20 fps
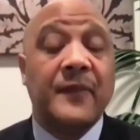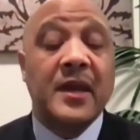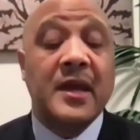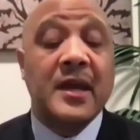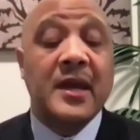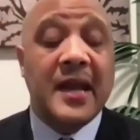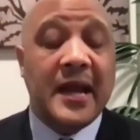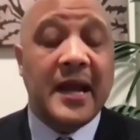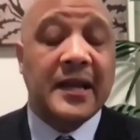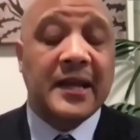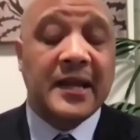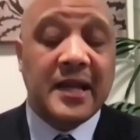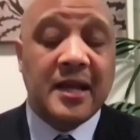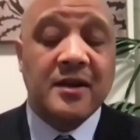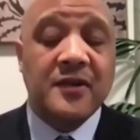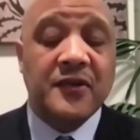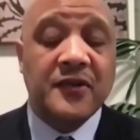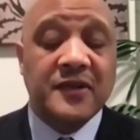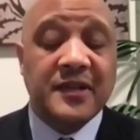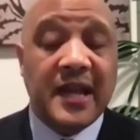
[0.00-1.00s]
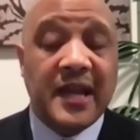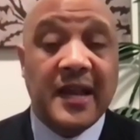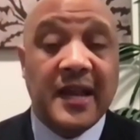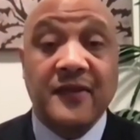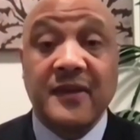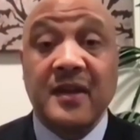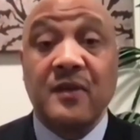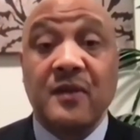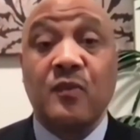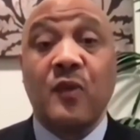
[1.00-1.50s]
and he understands
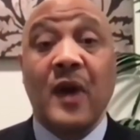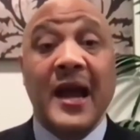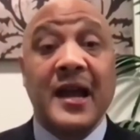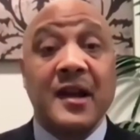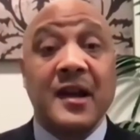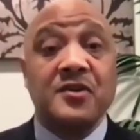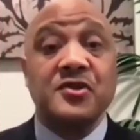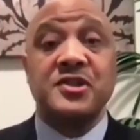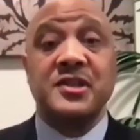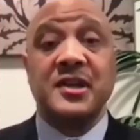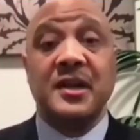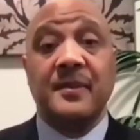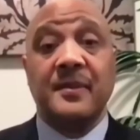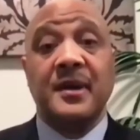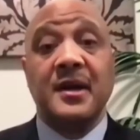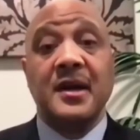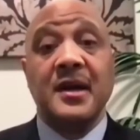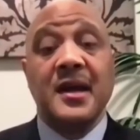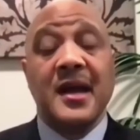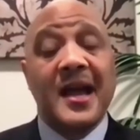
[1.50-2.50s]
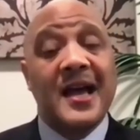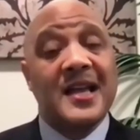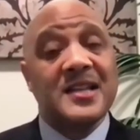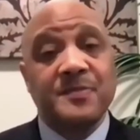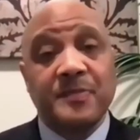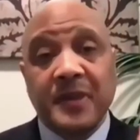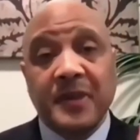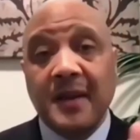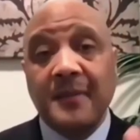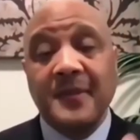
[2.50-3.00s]
that ridership has
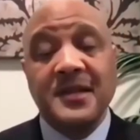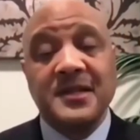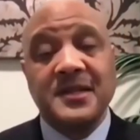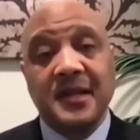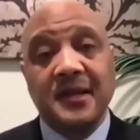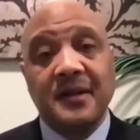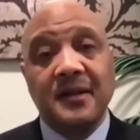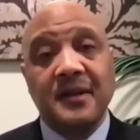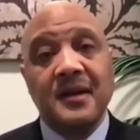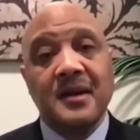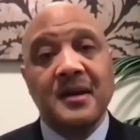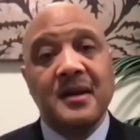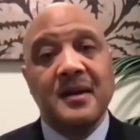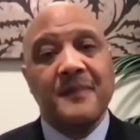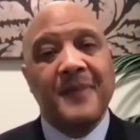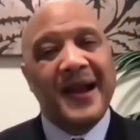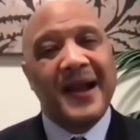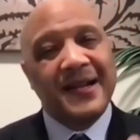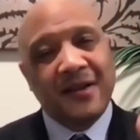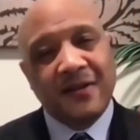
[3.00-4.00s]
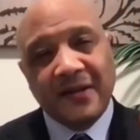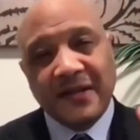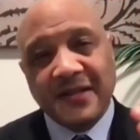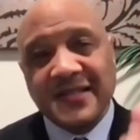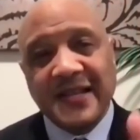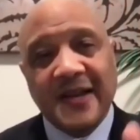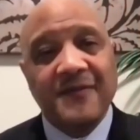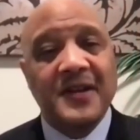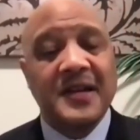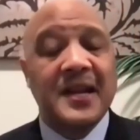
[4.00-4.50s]
plummeted by nearly
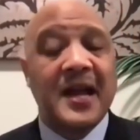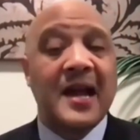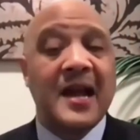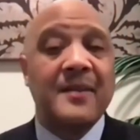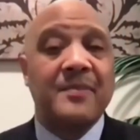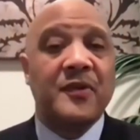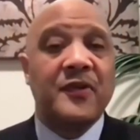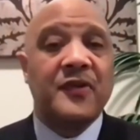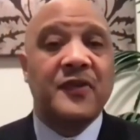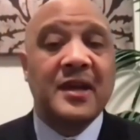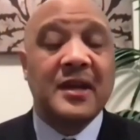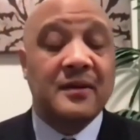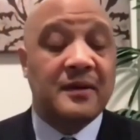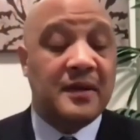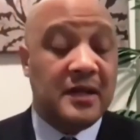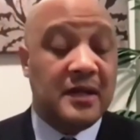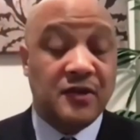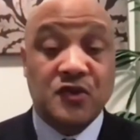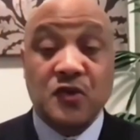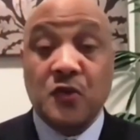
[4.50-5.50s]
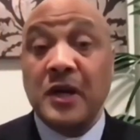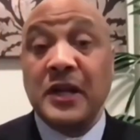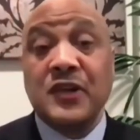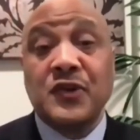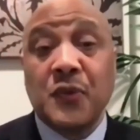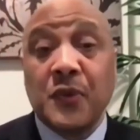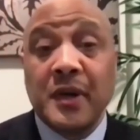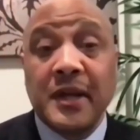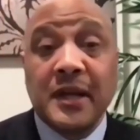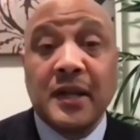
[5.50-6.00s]
79% in
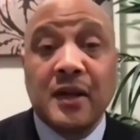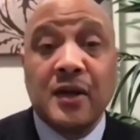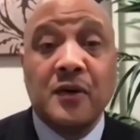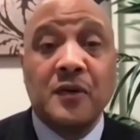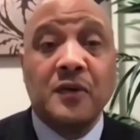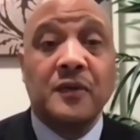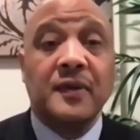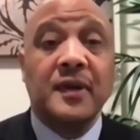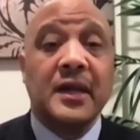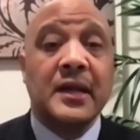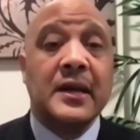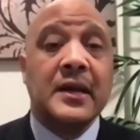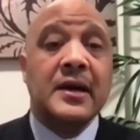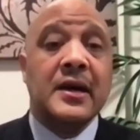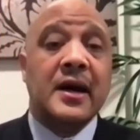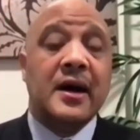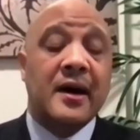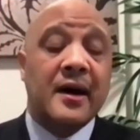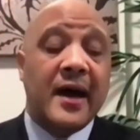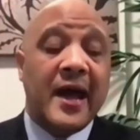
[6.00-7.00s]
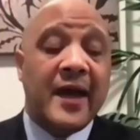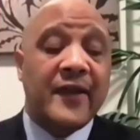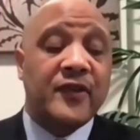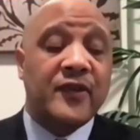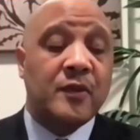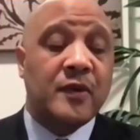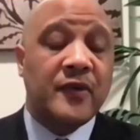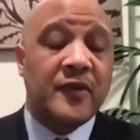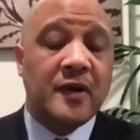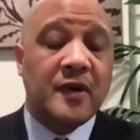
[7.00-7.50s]
2020 alone as a
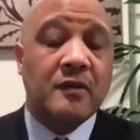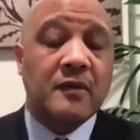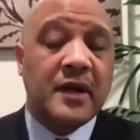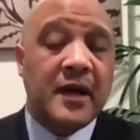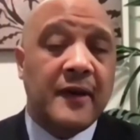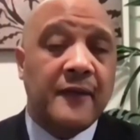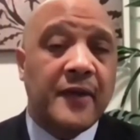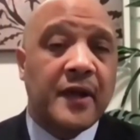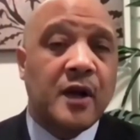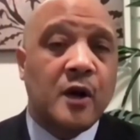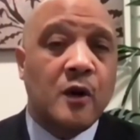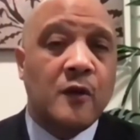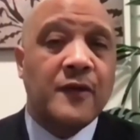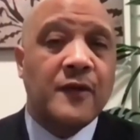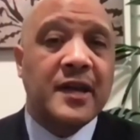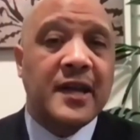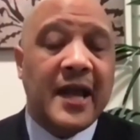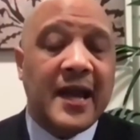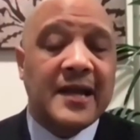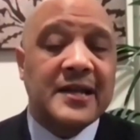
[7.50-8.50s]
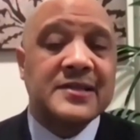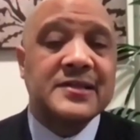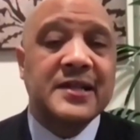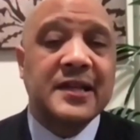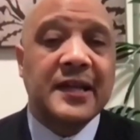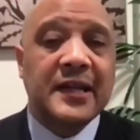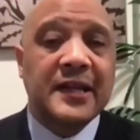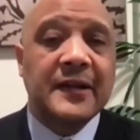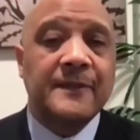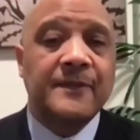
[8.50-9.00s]
result of the
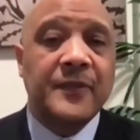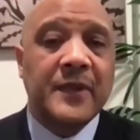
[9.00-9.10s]
COVID-19